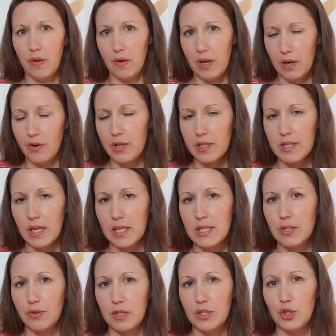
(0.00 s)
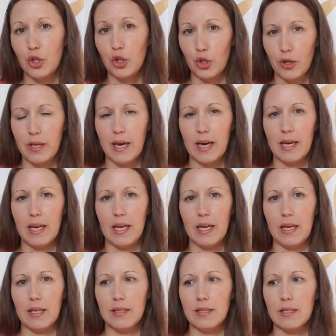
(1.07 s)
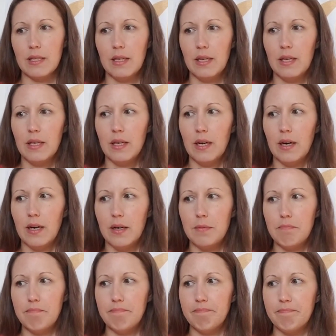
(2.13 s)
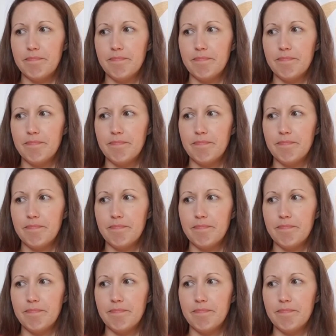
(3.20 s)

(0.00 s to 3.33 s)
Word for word: areas that I still need to look at and um,